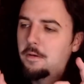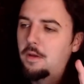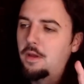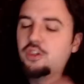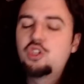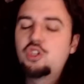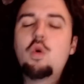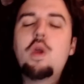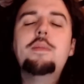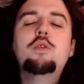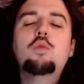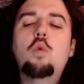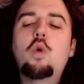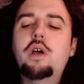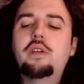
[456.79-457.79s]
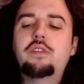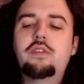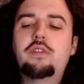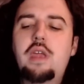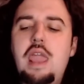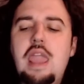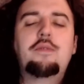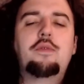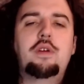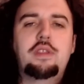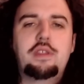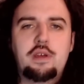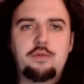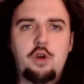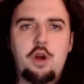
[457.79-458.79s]
Swayman was
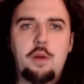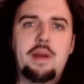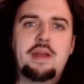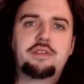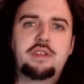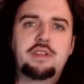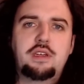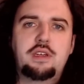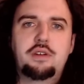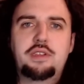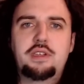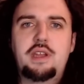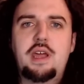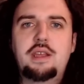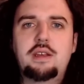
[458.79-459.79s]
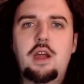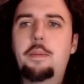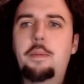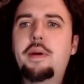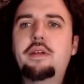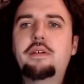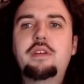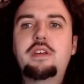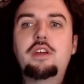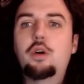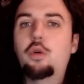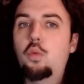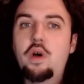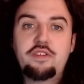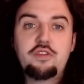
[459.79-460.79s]
everything for our penalty kill tonight. Our penalty kill
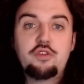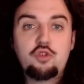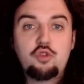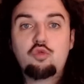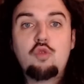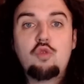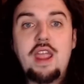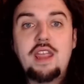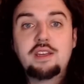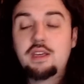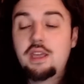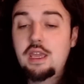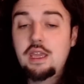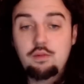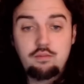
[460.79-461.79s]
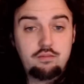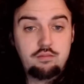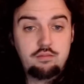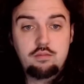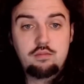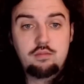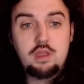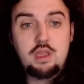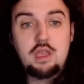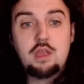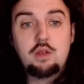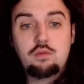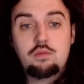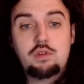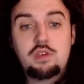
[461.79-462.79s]
wasn't great. It
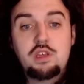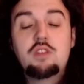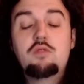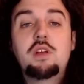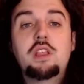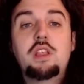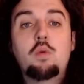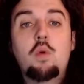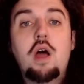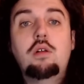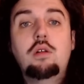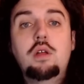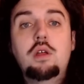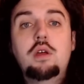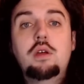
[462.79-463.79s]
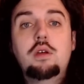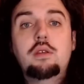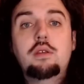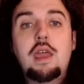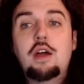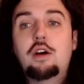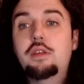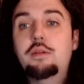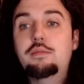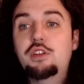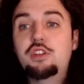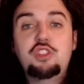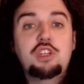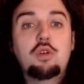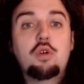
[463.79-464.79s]
did really well. Held them to
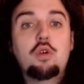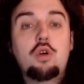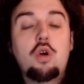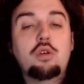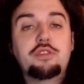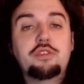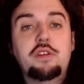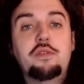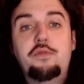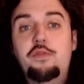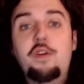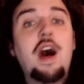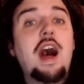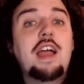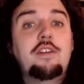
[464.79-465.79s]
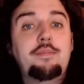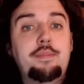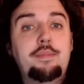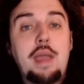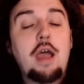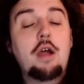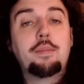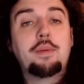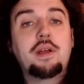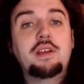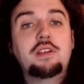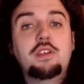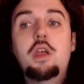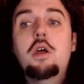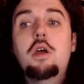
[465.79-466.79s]
0 goals on 5 power
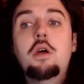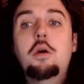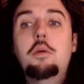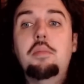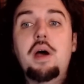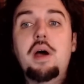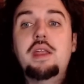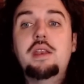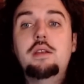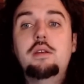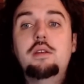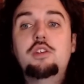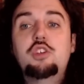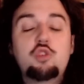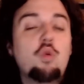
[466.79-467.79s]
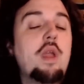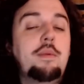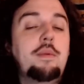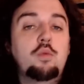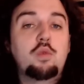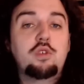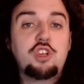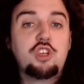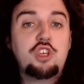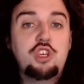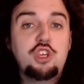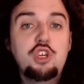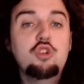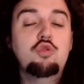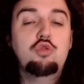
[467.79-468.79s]
plays, but Swayman was a
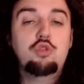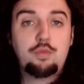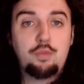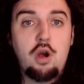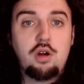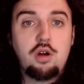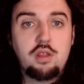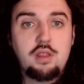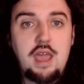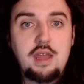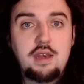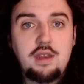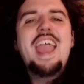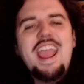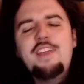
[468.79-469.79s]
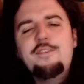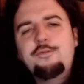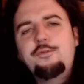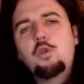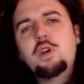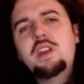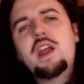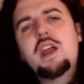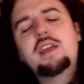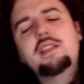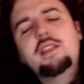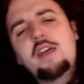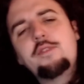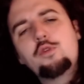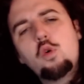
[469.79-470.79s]
huge part of that. 8:49
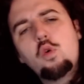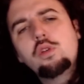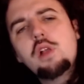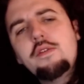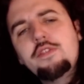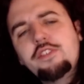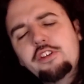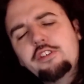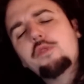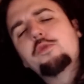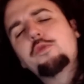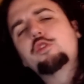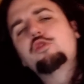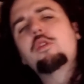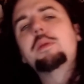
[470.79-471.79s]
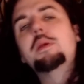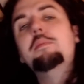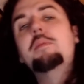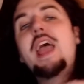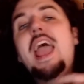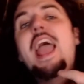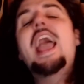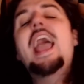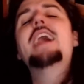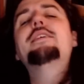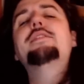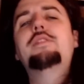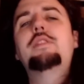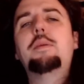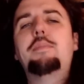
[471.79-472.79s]
left. Orlov is going to go for tripping, but
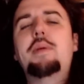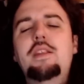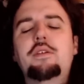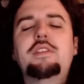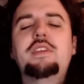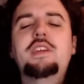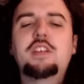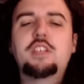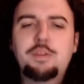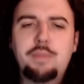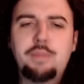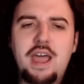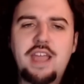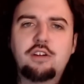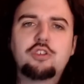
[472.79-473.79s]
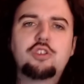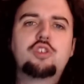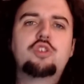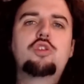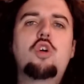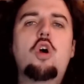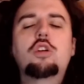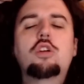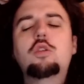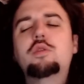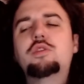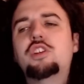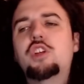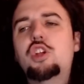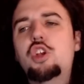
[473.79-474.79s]
as the penalty expires, Carlo is
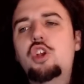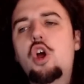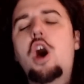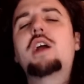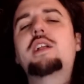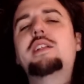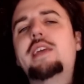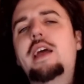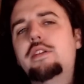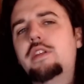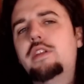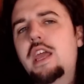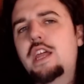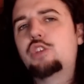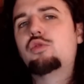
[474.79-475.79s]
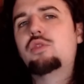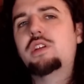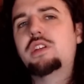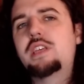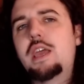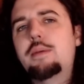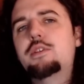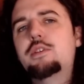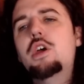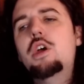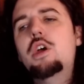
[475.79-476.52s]
going to knock down an entry attempt